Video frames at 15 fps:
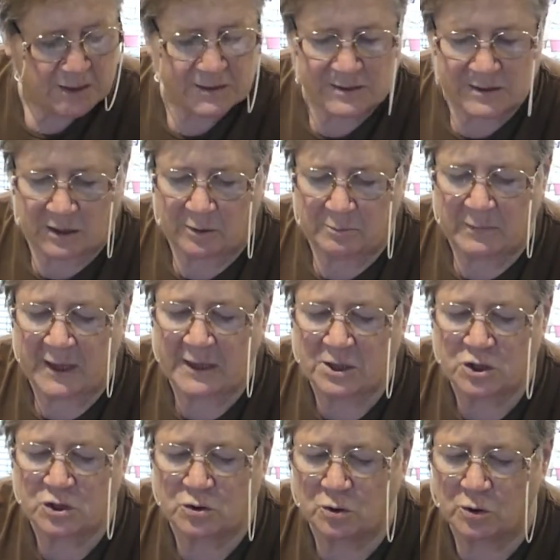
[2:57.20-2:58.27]
So make
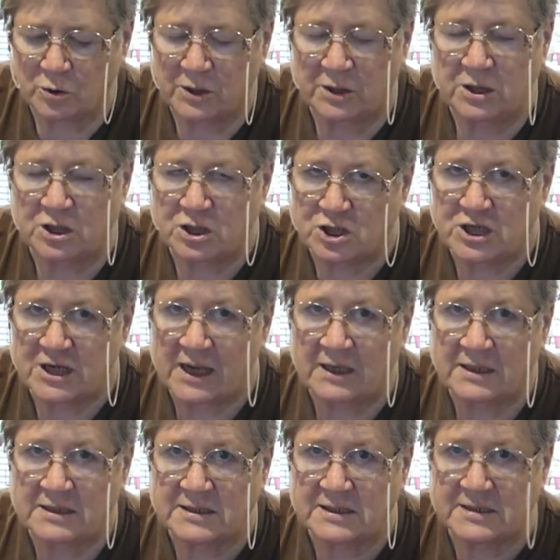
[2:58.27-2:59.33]
sure that you
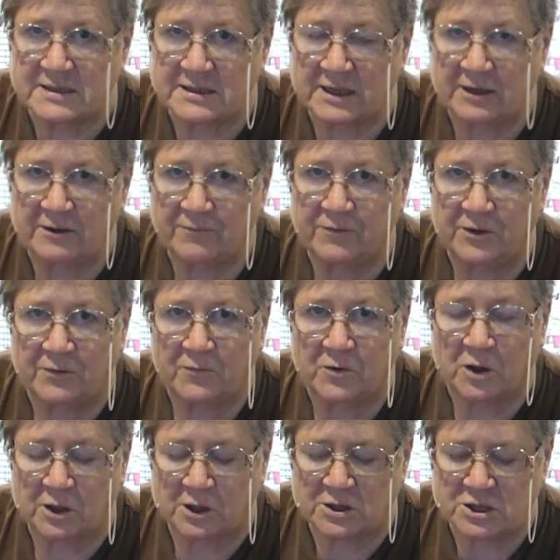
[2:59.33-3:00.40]
check to see if you've
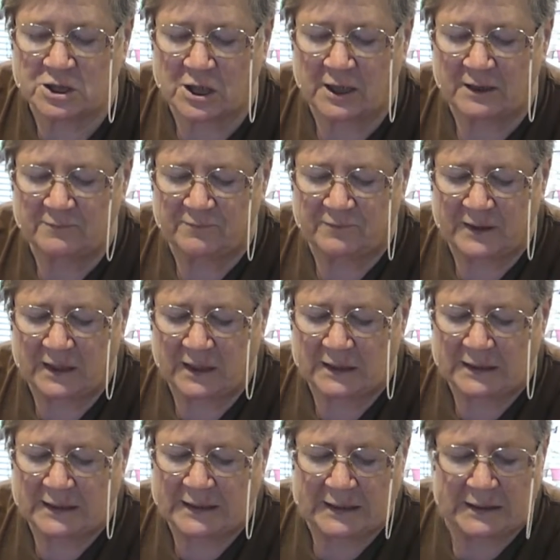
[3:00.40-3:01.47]
got a tight
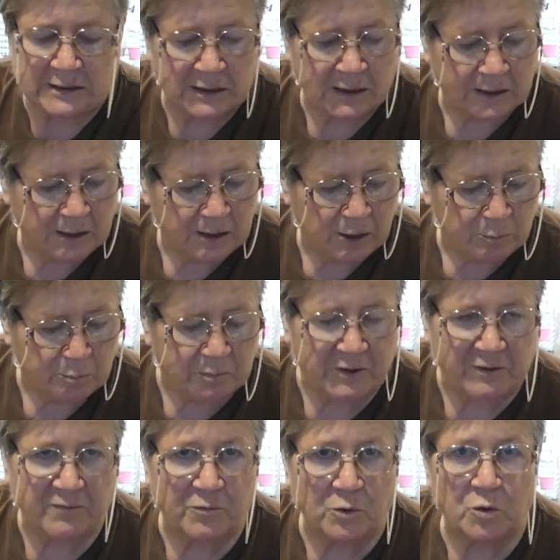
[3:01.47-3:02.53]
fitting lid
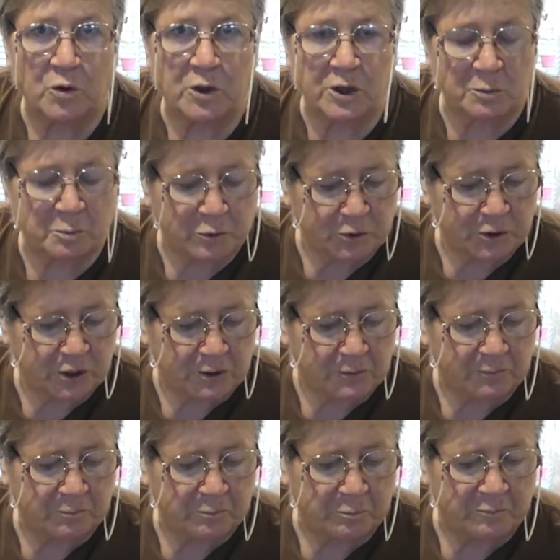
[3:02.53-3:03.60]
before you put your
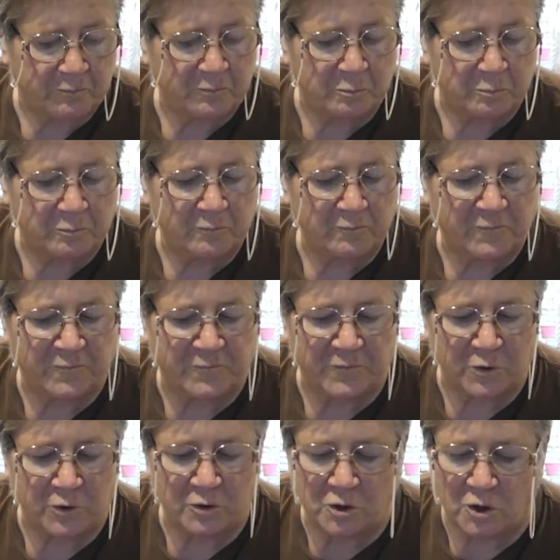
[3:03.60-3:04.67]

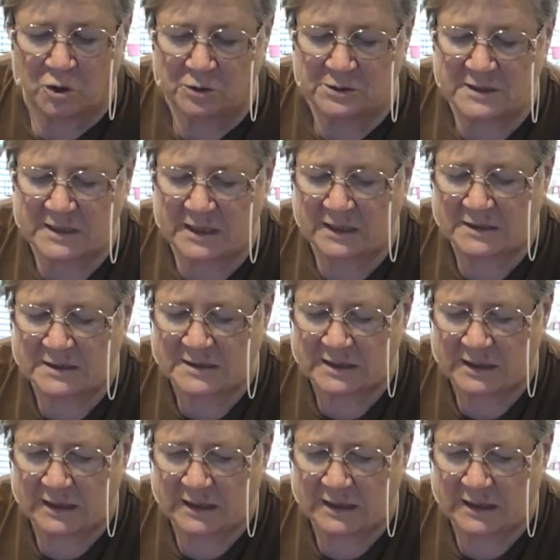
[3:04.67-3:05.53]
food contents